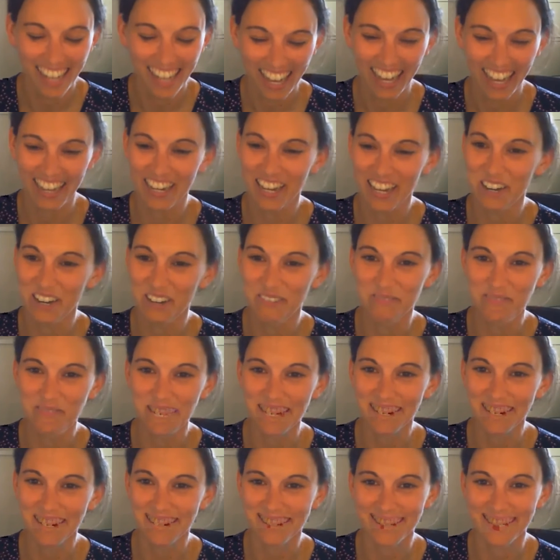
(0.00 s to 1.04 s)
I know. Me
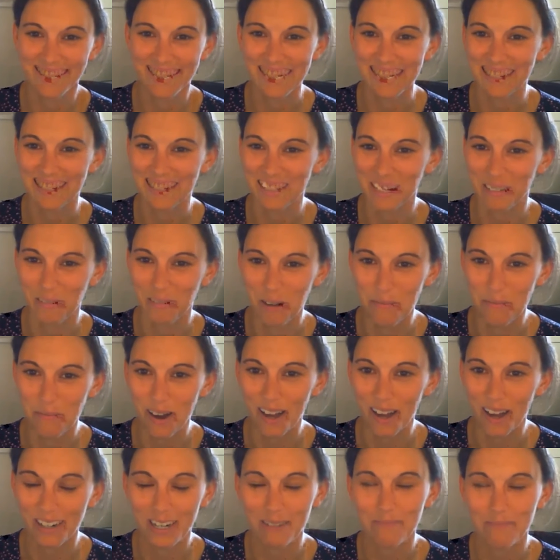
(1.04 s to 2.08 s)
neither. Until someone
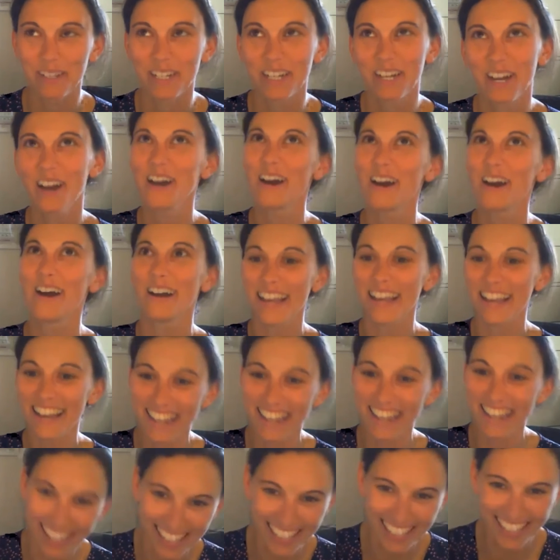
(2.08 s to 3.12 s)
brought it up, like, oh
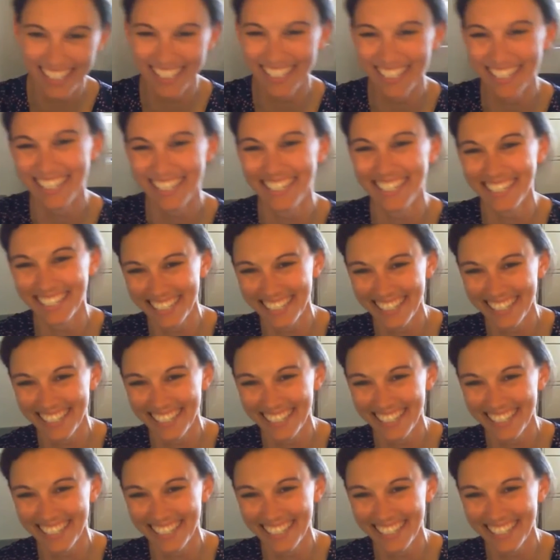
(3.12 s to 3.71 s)
yeah.